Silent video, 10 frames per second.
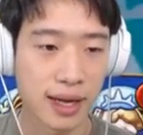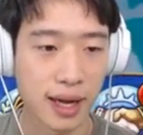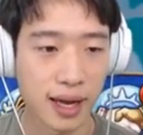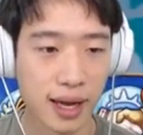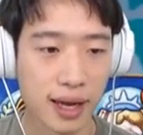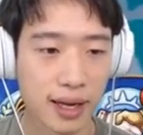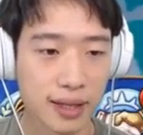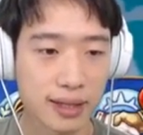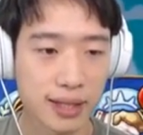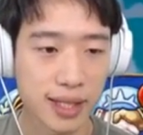
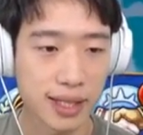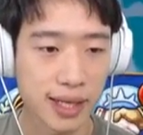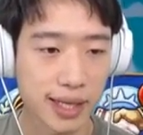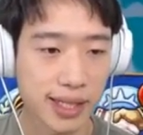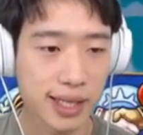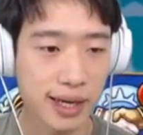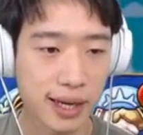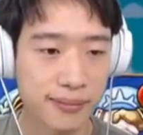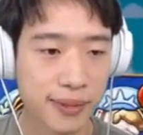And until next time,